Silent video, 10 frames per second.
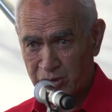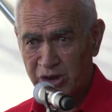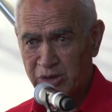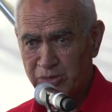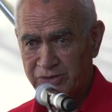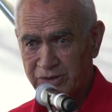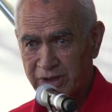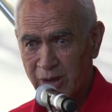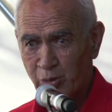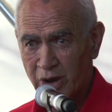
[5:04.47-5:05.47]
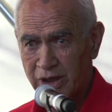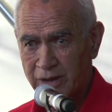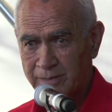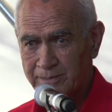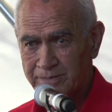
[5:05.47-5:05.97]
your enemies the same way.
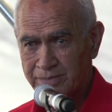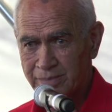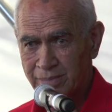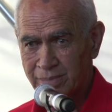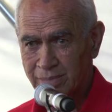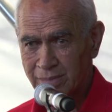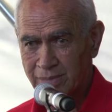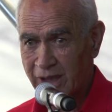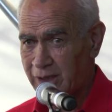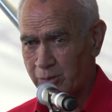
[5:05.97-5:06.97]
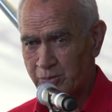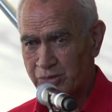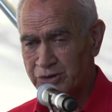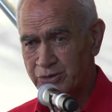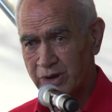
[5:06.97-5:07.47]
Hey,
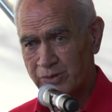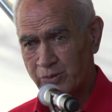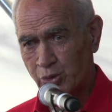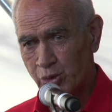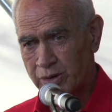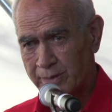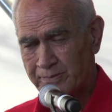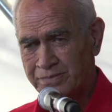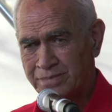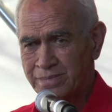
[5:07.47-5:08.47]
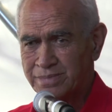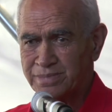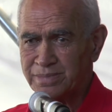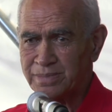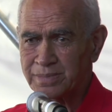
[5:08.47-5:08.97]
pretty straightforward.
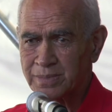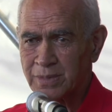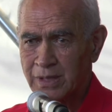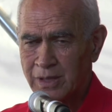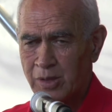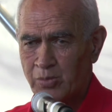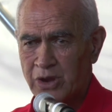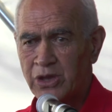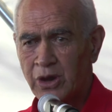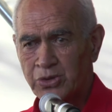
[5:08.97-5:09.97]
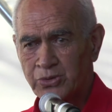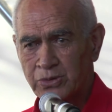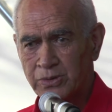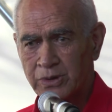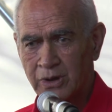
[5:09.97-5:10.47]
Hmm. But you go through,
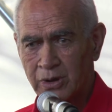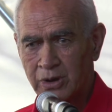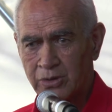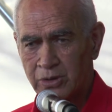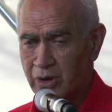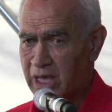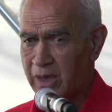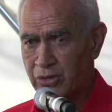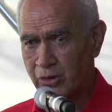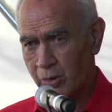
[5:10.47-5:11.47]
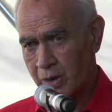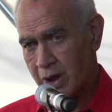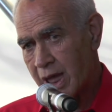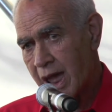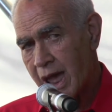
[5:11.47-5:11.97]
you got to go, you're going to have your
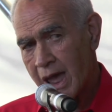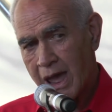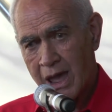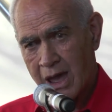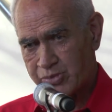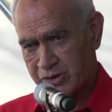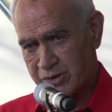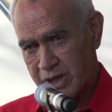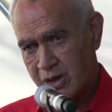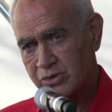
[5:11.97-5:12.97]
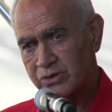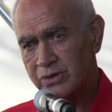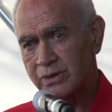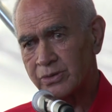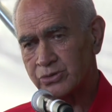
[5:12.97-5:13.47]
ups and downs
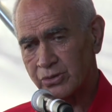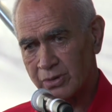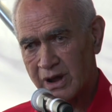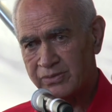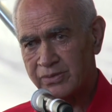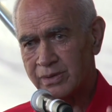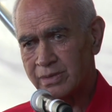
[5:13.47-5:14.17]
through life.